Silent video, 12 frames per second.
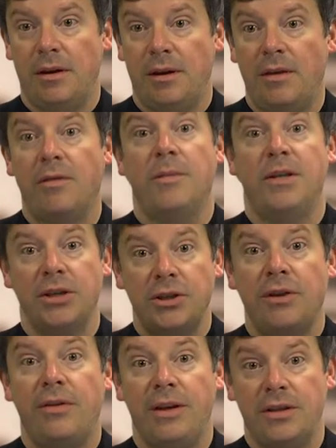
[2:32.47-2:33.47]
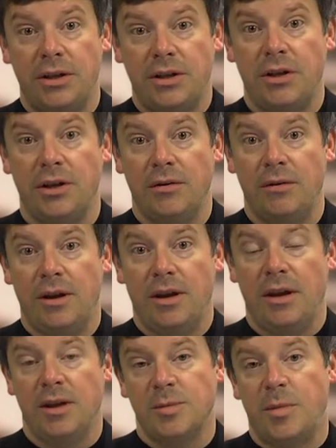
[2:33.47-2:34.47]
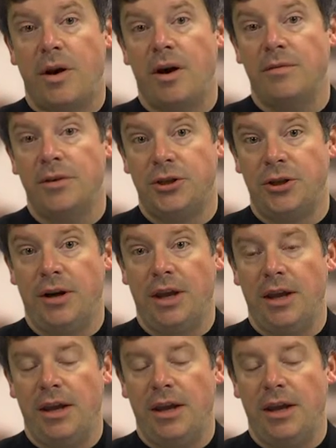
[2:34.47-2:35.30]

give them additional things to do as part of a journey.